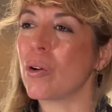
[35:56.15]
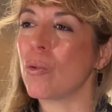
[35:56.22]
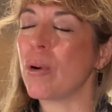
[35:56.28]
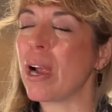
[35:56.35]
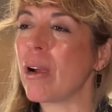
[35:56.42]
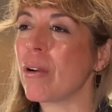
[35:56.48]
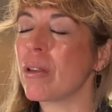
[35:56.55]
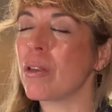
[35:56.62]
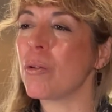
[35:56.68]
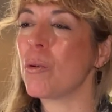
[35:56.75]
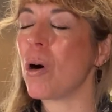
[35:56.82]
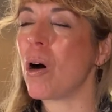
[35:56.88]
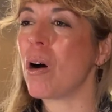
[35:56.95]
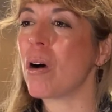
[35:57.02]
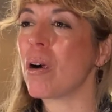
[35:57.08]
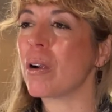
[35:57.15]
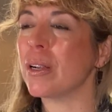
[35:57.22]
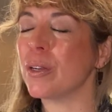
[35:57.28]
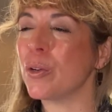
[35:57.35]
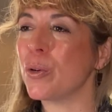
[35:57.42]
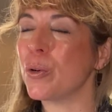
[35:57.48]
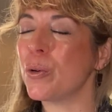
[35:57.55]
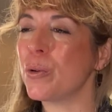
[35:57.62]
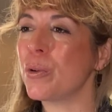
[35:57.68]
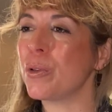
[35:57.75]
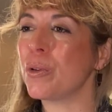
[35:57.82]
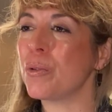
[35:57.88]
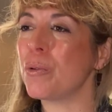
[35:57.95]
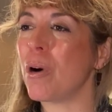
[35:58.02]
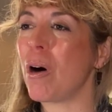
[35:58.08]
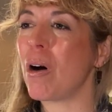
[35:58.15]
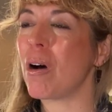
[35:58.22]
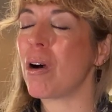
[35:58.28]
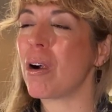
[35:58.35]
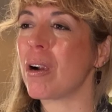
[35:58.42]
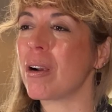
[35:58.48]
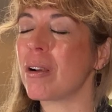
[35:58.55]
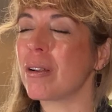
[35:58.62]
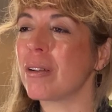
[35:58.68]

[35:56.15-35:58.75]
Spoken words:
where you are and who you are